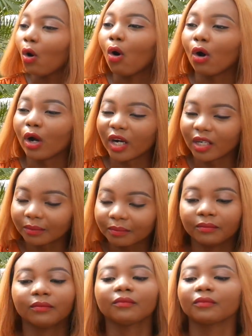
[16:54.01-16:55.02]
Or
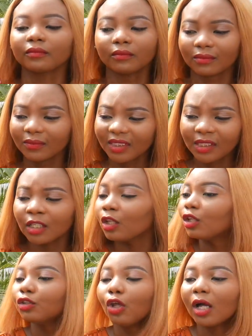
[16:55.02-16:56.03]

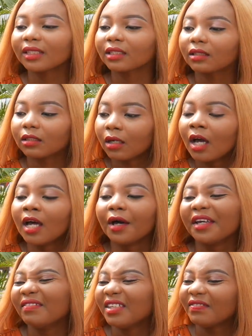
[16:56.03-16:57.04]
not,
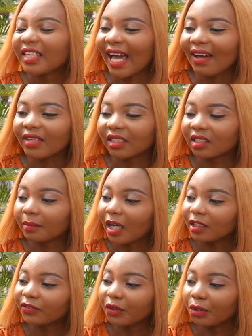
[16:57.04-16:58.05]
even if they have a
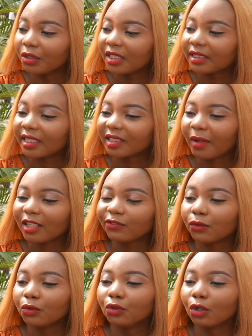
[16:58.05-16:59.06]
smartphone, it's a
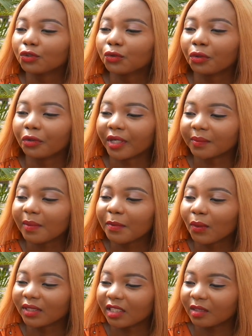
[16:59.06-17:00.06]
smartphone not so great. Maybe
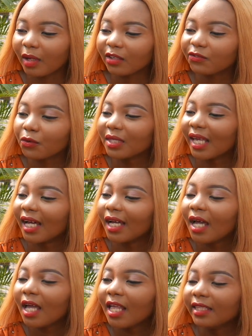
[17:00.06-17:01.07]
it was a smartphone that
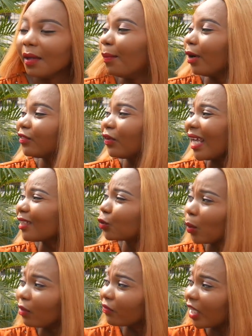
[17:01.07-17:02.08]
they bought for like
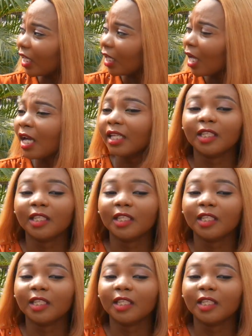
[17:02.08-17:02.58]
12K.